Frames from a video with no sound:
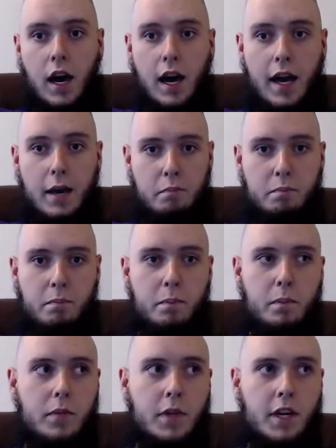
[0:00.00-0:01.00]
I
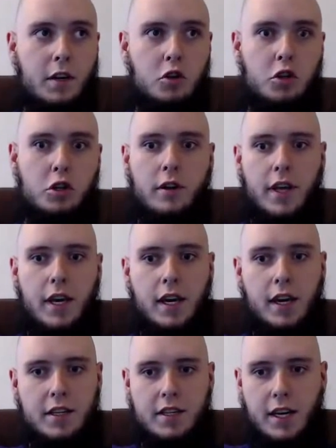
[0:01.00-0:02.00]
can ensure
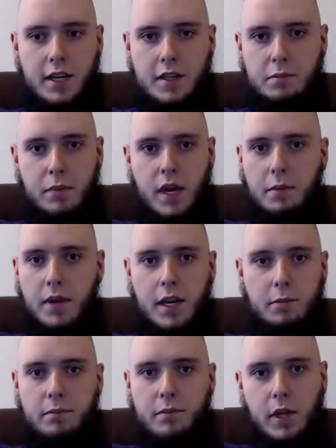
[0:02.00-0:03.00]
that it takes
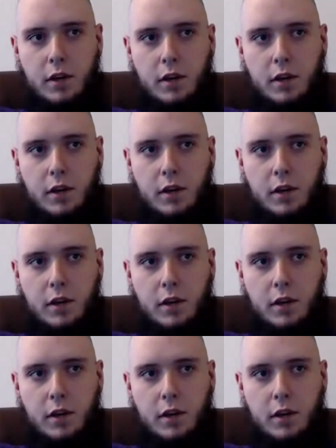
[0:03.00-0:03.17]
maybe